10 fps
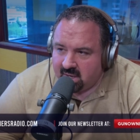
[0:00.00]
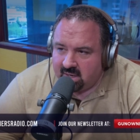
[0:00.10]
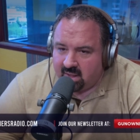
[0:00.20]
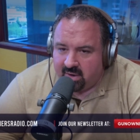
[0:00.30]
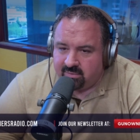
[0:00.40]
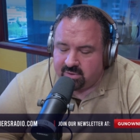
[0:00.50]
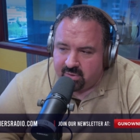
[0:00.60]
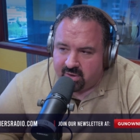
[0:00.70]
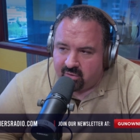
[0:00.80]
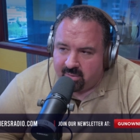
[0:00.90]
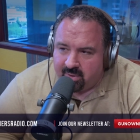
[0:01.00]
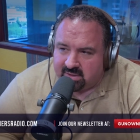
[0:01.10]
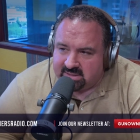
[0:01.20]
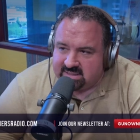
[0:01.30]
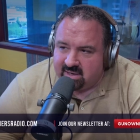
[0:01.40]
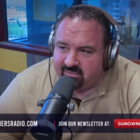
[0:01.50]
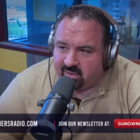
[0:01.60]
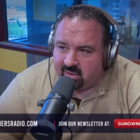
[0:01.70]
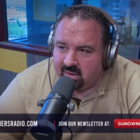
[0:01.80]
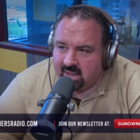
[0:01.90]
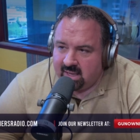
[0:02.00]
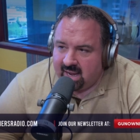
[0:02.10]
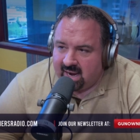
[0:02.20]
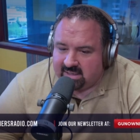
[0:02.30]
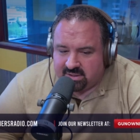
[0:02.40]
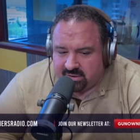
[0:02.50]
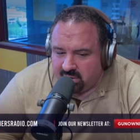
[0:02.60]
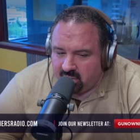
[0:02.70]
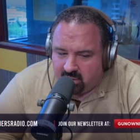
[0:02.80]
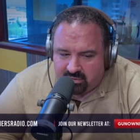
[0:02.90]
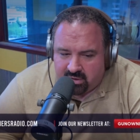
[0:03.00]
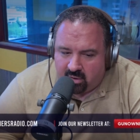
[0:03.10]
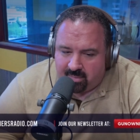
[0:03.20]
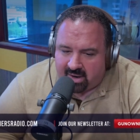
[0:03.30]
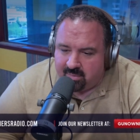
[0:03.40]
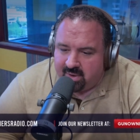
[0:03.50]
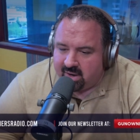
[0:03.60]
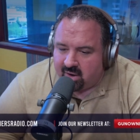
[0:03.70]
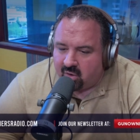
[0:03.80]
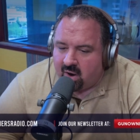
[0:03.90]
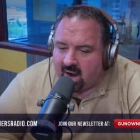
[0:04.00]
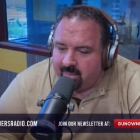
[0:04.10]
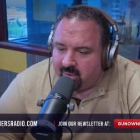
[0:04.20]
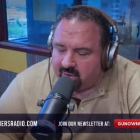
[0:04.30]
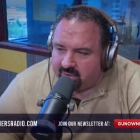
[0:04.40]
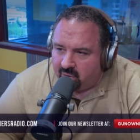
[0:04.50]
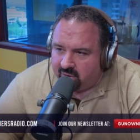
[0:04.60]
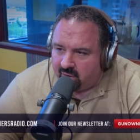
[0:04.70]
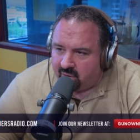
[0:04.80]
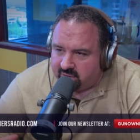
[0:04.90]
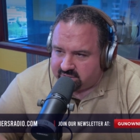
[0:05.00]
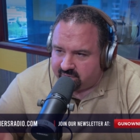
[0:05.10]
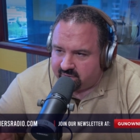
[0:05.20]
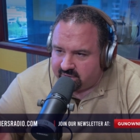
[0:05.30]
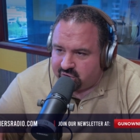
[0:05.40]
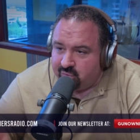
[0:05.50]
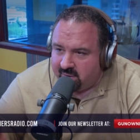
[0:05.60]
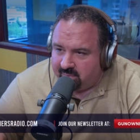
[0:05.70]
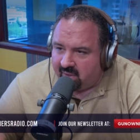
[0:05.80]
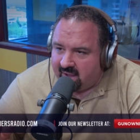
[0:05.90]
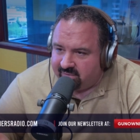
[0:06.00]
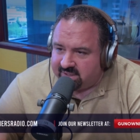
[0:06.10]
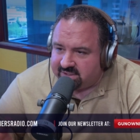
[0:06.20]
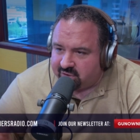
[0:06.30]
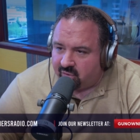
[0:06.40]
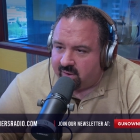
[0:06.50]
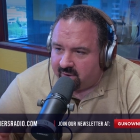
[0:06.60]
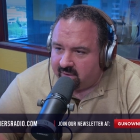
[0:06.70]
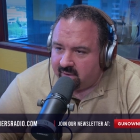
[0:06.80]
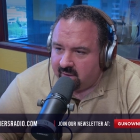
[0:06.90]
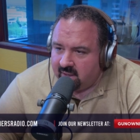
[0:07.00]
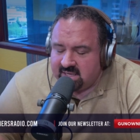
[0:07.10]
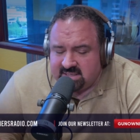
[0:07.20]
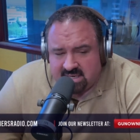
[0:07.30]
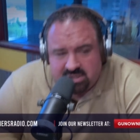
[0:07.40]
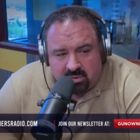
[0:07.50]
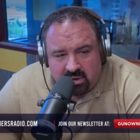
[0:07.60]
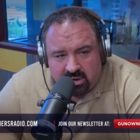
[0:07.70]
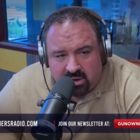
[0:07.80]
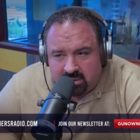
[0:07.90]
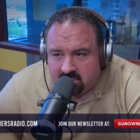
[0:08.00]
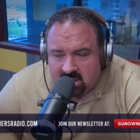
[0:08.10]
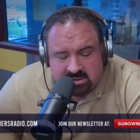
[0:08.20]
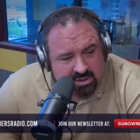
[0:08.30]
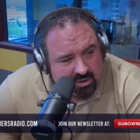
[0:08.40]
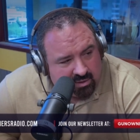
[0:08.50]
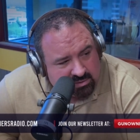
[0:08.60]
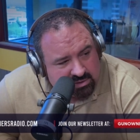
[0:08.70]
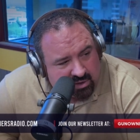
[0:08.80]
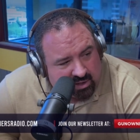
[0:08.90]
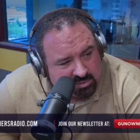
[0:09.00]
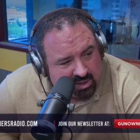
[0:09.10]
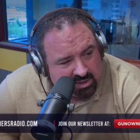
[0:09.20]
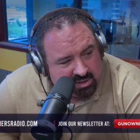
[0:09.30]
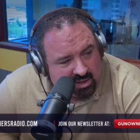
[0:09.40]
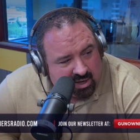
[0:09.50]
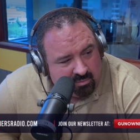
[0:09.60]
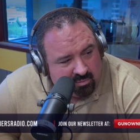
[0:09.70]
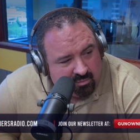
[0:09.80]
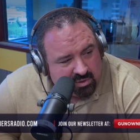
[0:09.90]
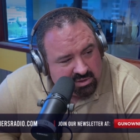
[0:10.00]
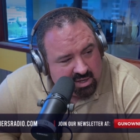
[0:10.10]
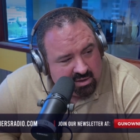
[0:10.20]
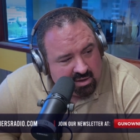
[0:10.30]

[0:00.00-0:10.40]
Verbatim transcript: Now, the difference between criminal and civil has to do with you know am I committing a crime or or, or is it the two people have a disagreement? Mm-hmm, it's mm-hmm, mm-hmm. actually a really good. That's a good. That's a good explanation, Dad. That's a good one. Yes. you say?